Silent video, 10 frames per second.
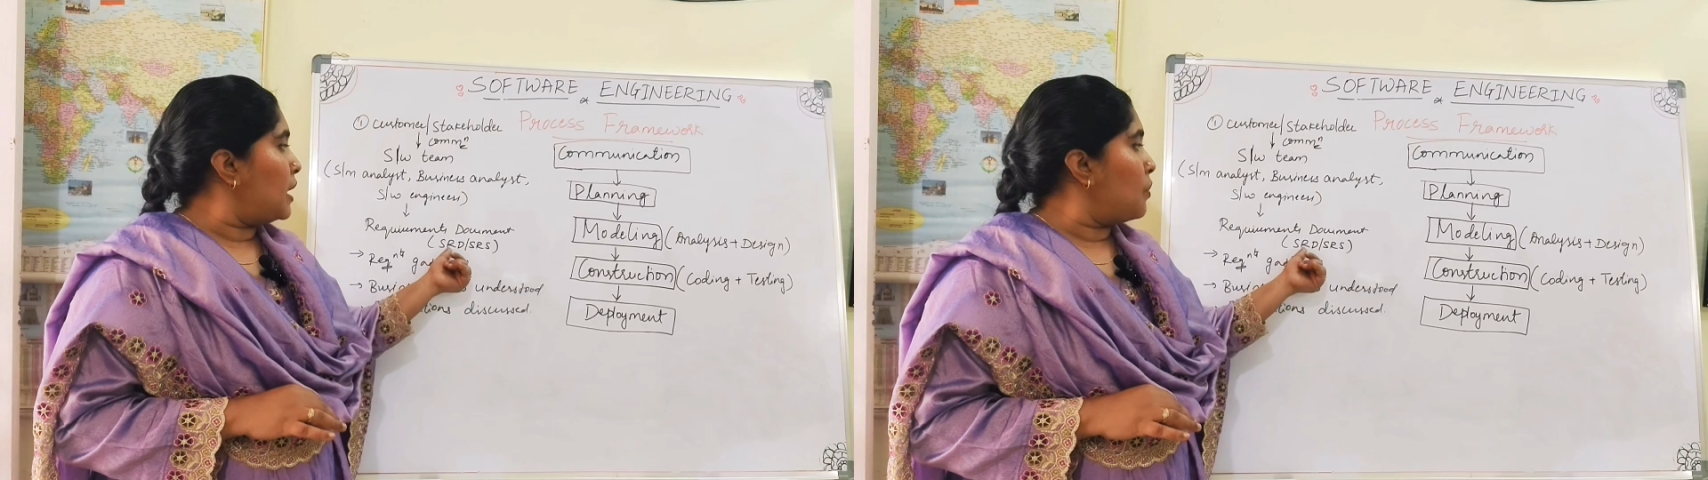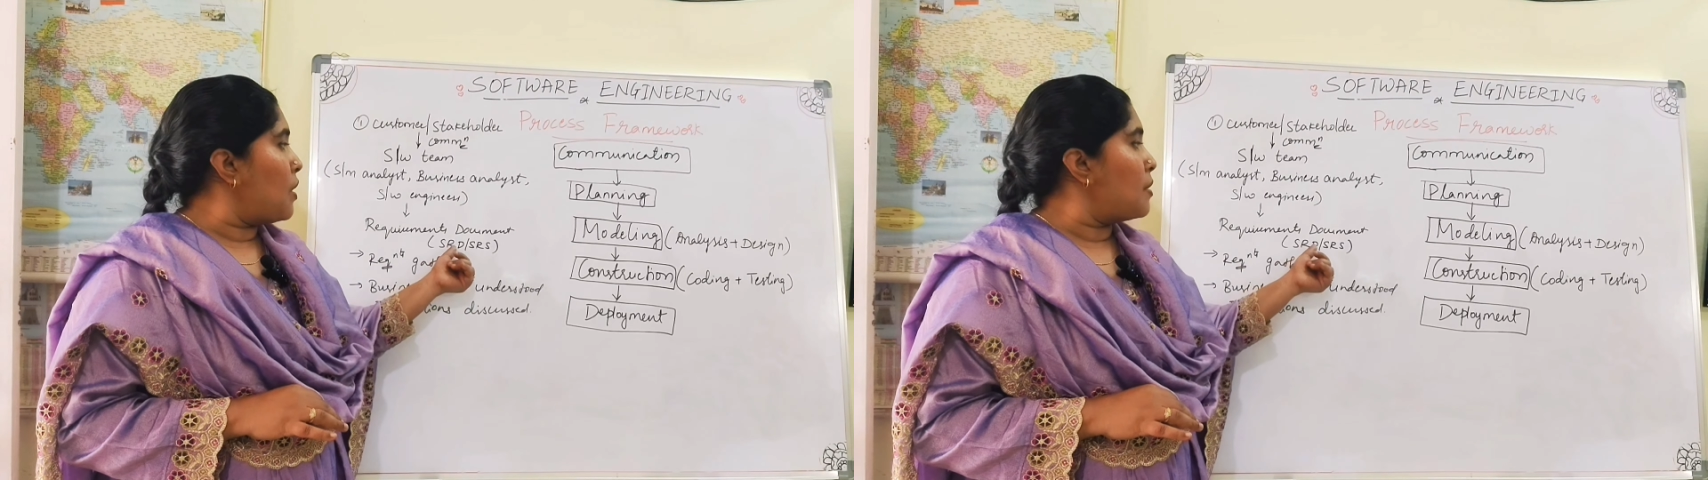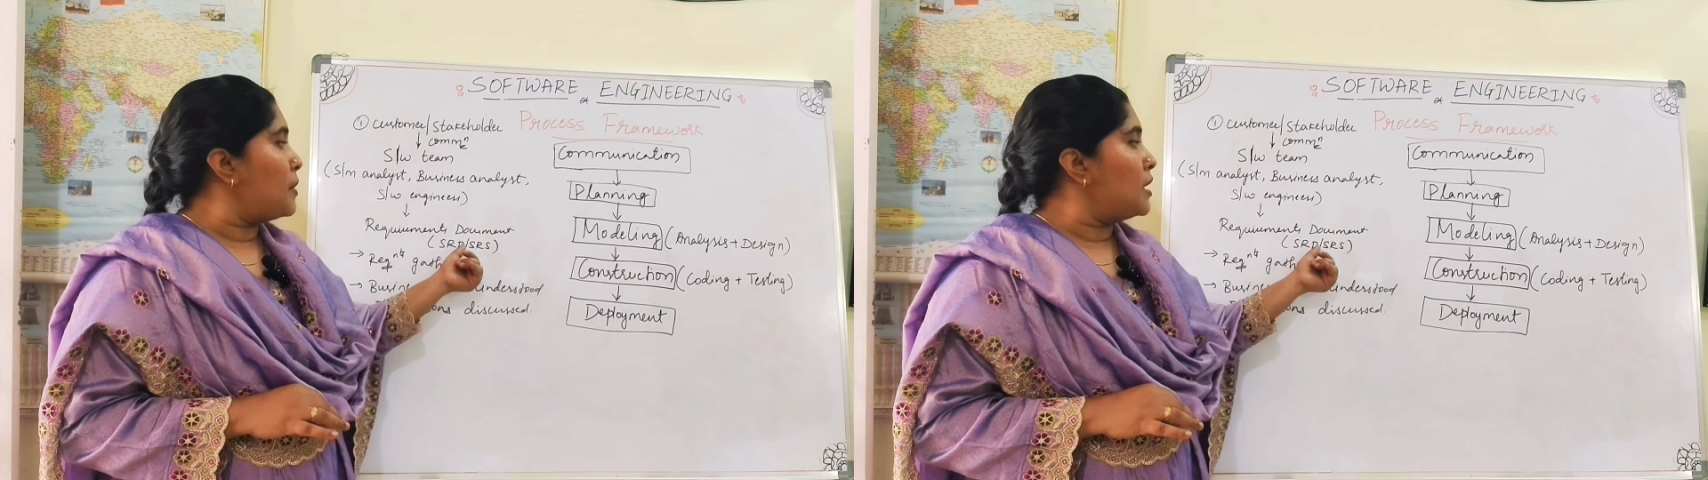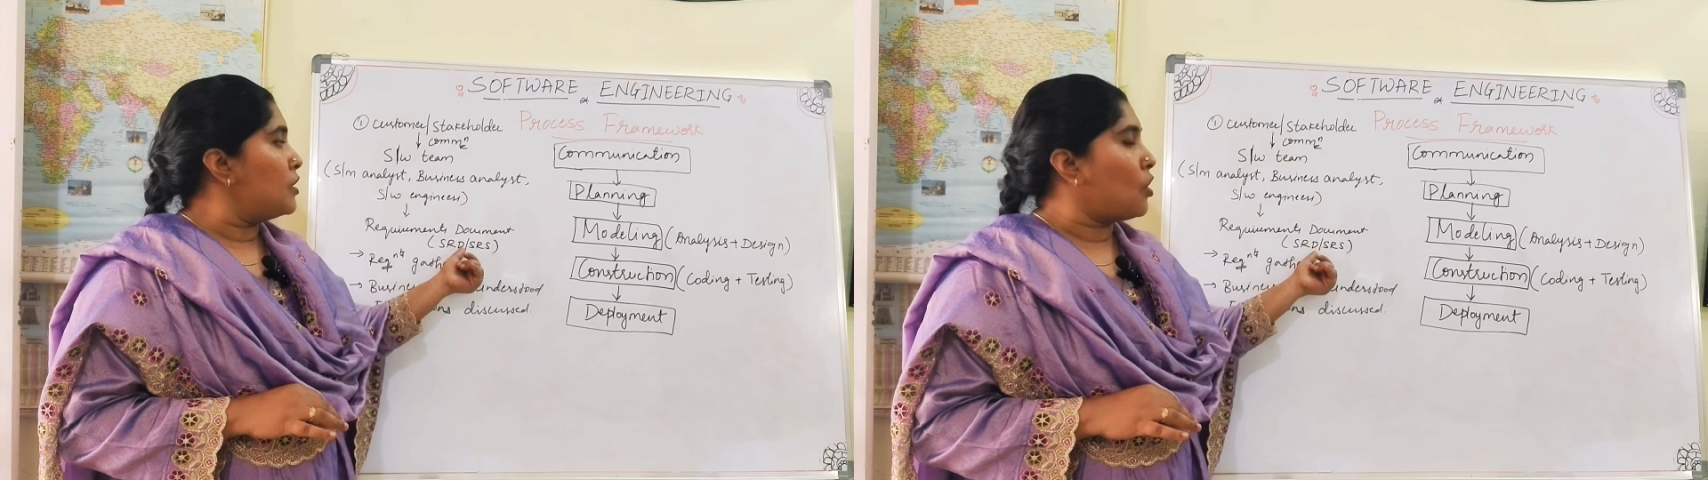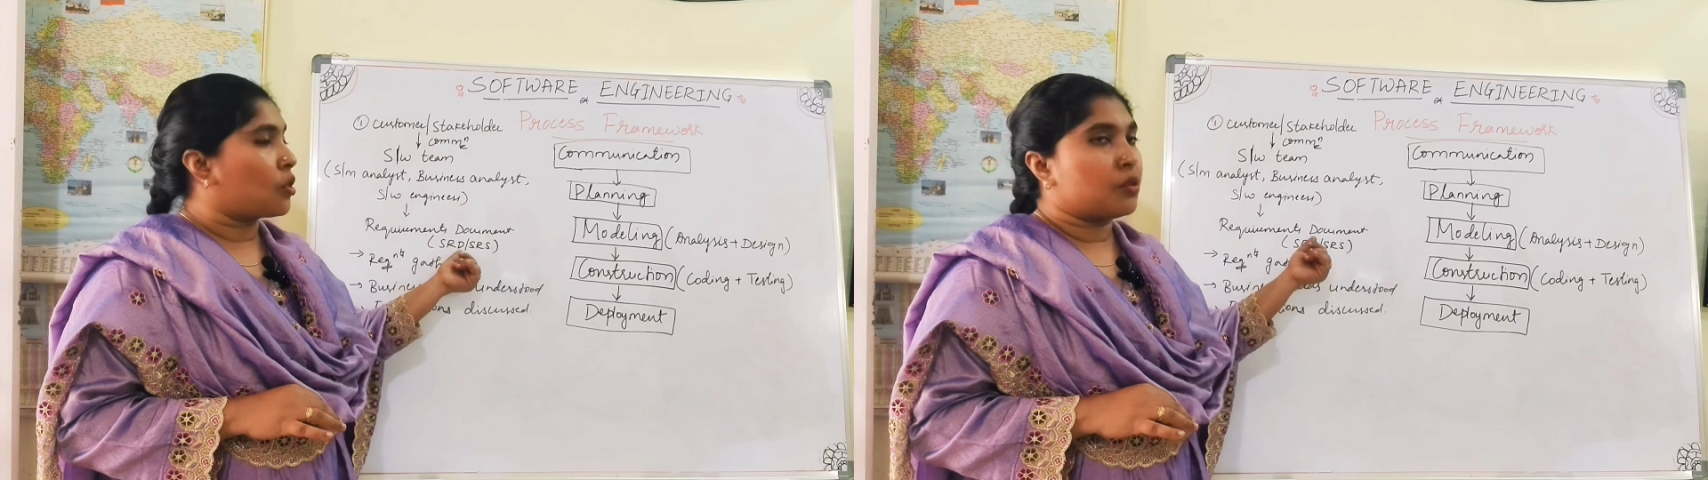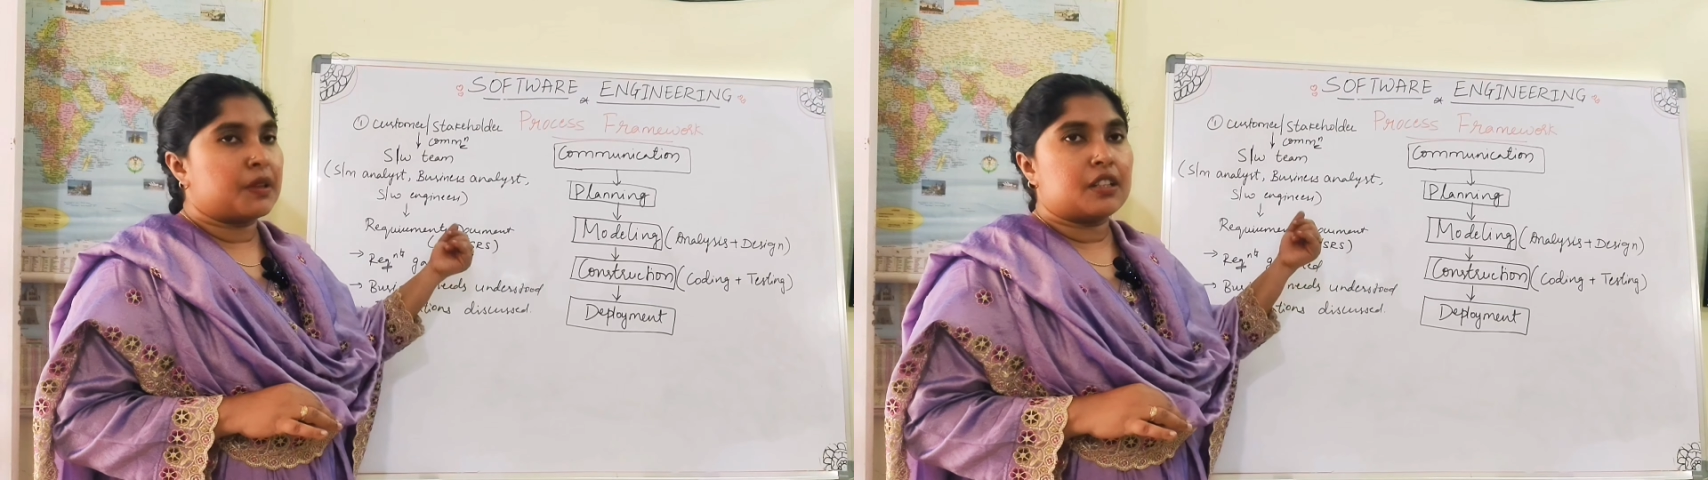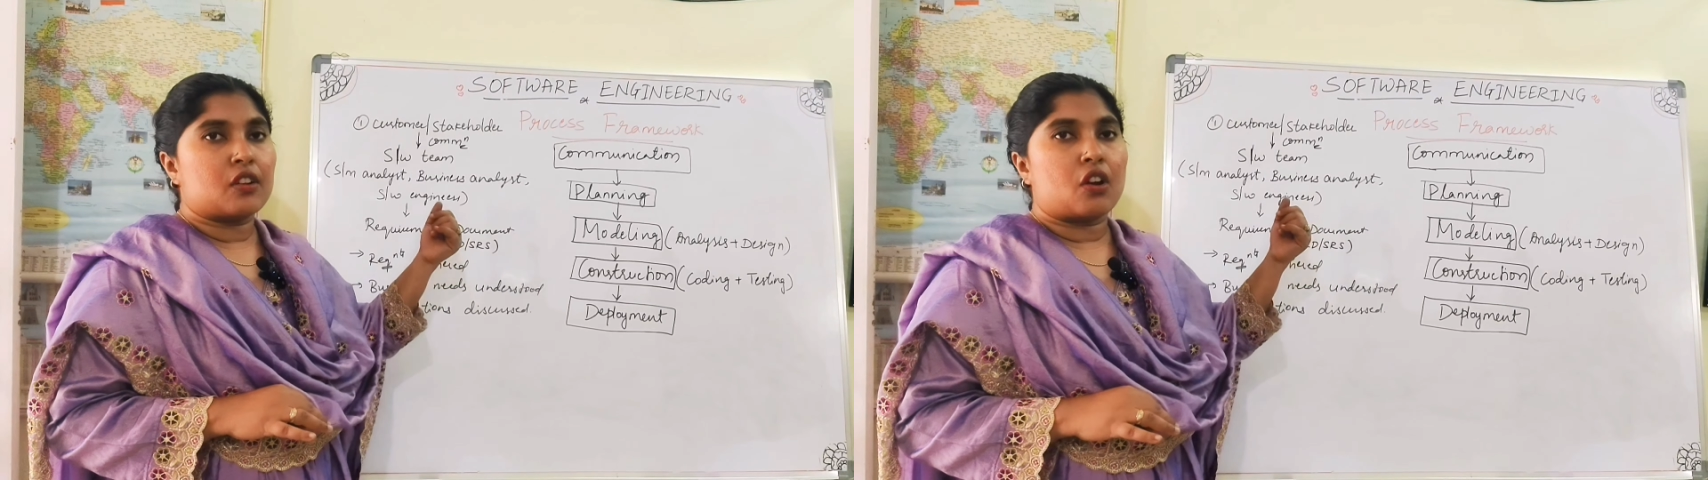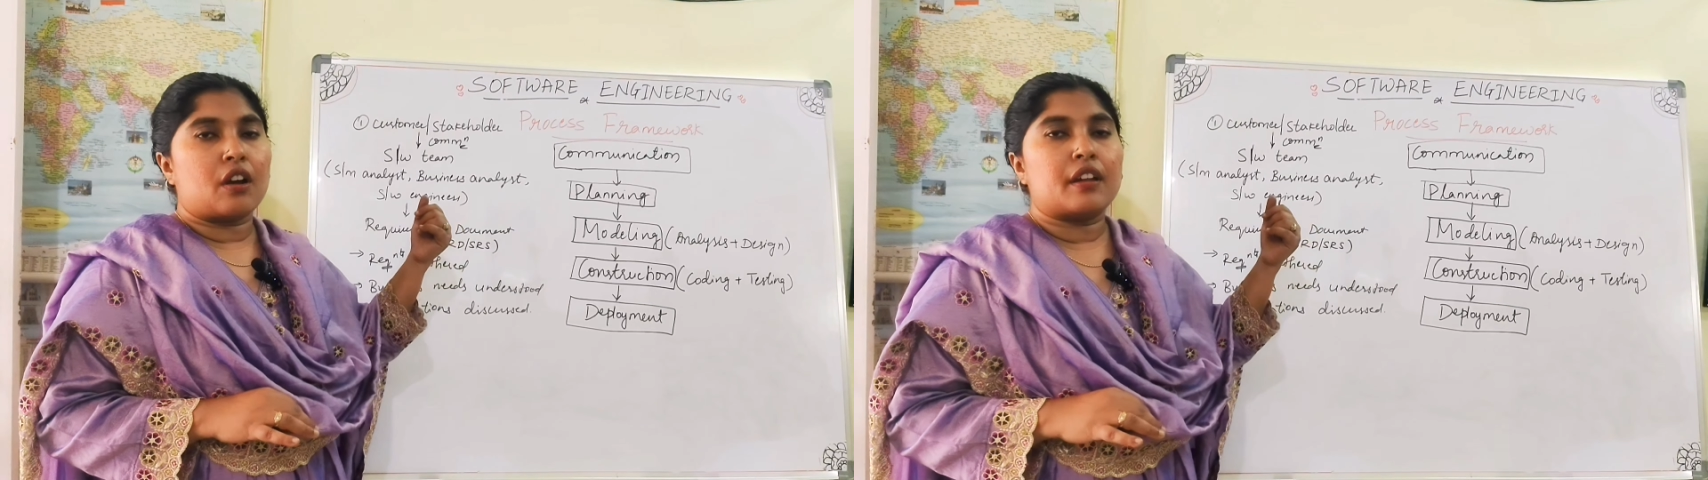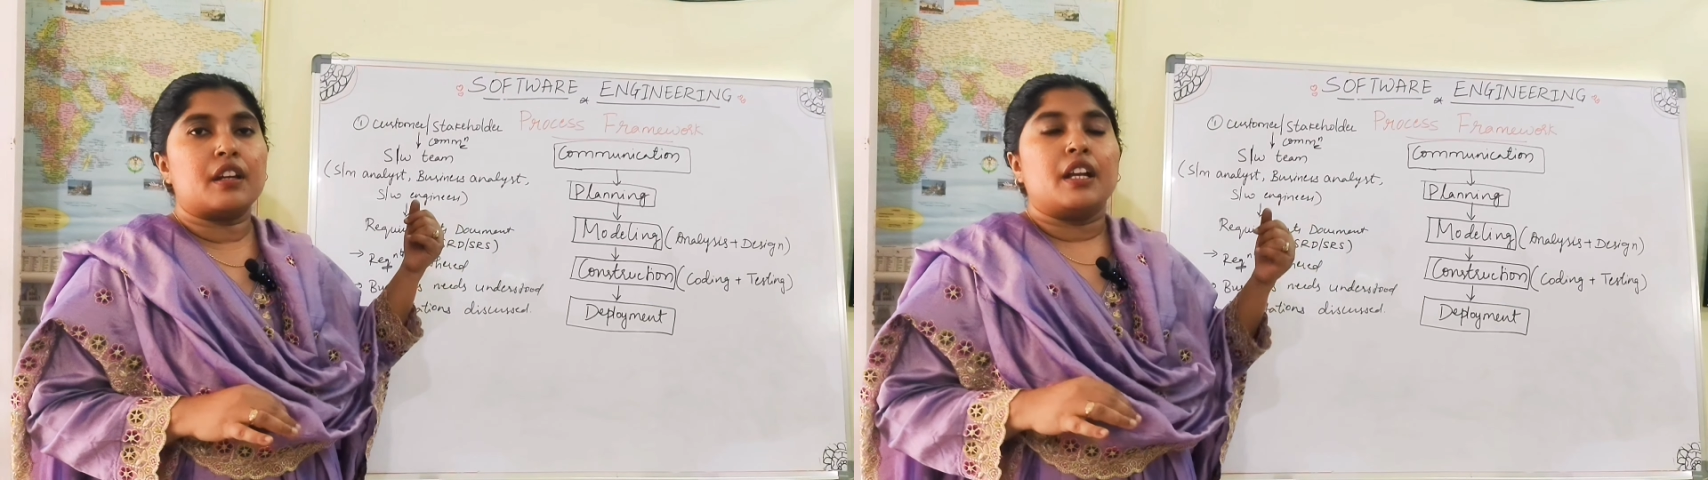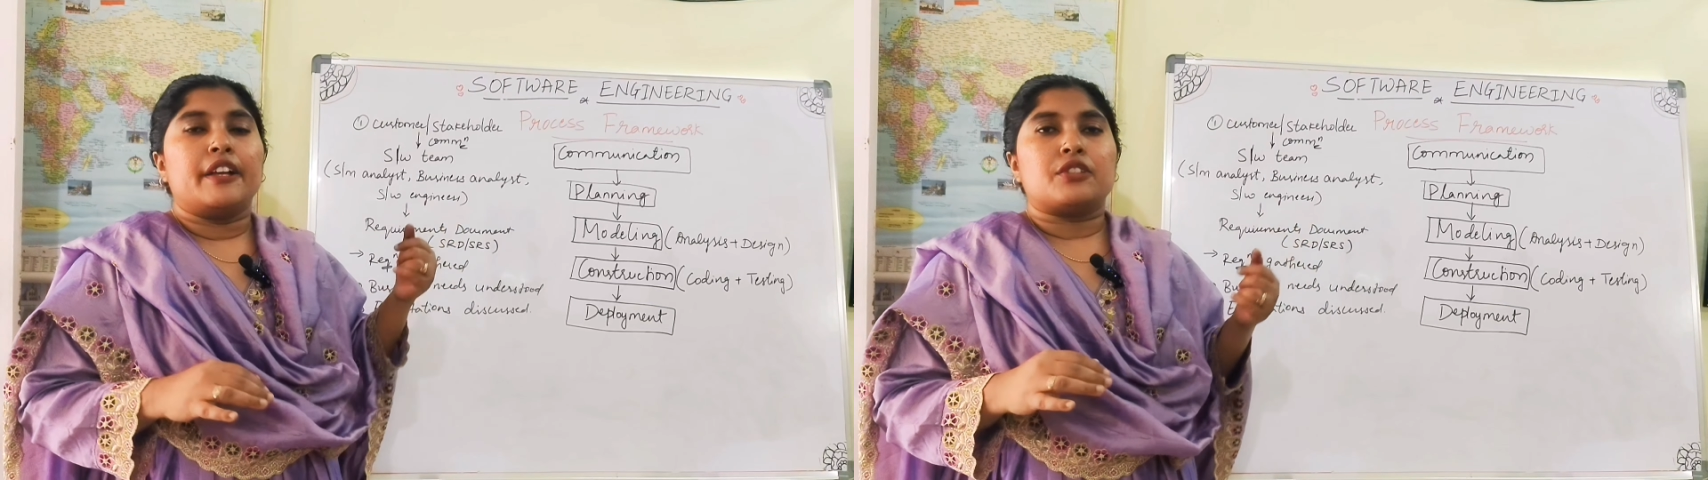requirement document or